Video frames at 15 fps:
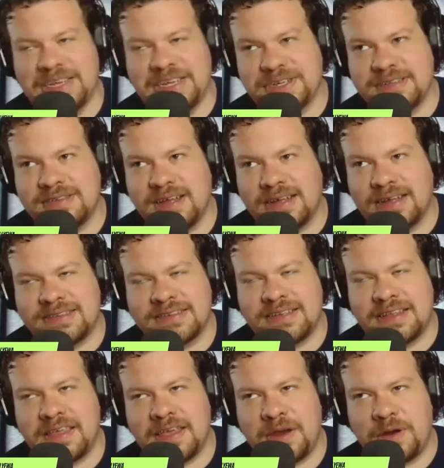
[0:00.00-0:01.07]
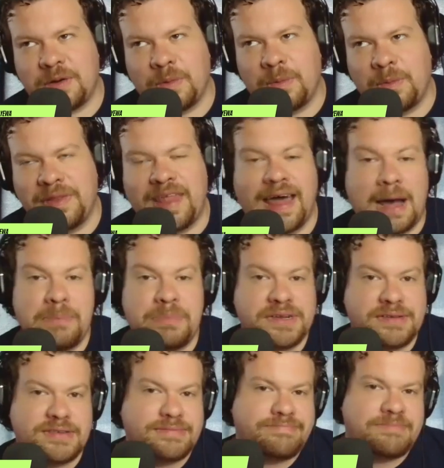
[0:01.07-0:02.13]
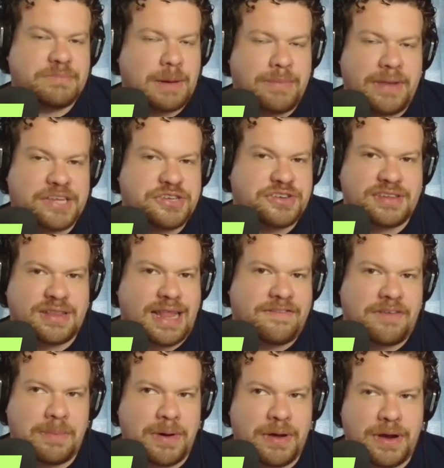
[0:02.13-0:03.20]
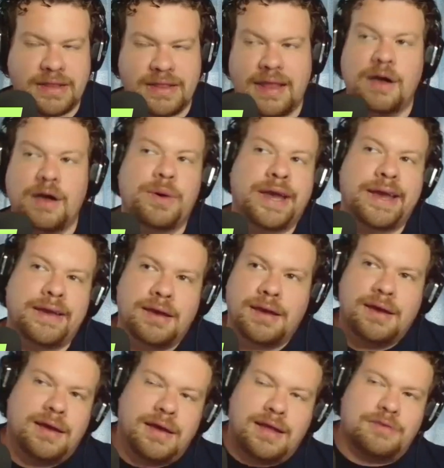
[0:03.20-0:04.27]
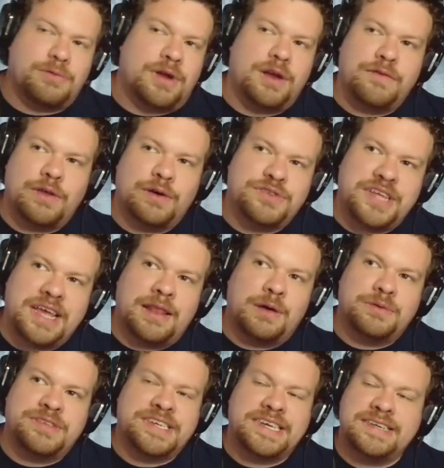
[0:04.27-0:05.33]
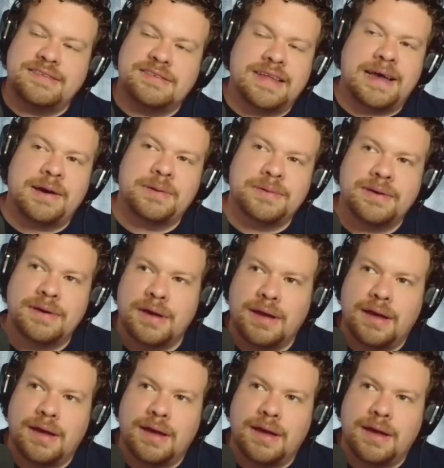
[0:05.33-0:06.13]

I just, as I said here, when that happens, I mean, I just laugh about it. Like, okay, it's one of those yellow scenes now,